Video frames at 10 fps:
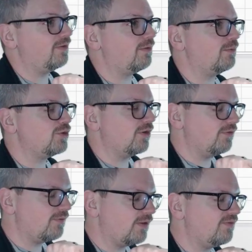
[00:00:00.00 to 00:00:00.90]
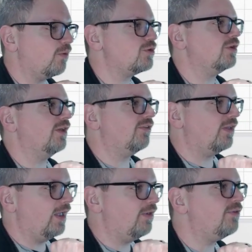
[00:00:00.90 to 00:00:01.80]
which unfortunately is the
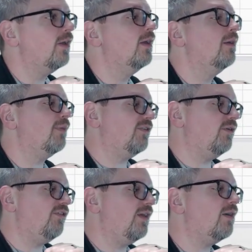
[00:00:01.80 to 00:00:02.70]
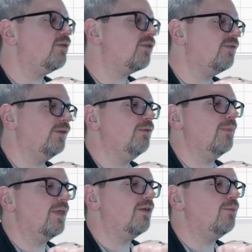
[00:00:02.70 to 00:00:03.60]
case, but do you see how there's a flute
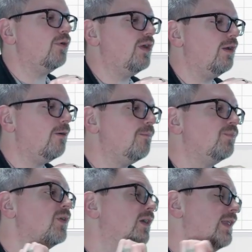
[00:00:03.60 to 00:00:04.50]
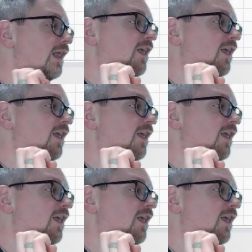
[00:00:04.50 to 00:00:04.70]
method book here? Now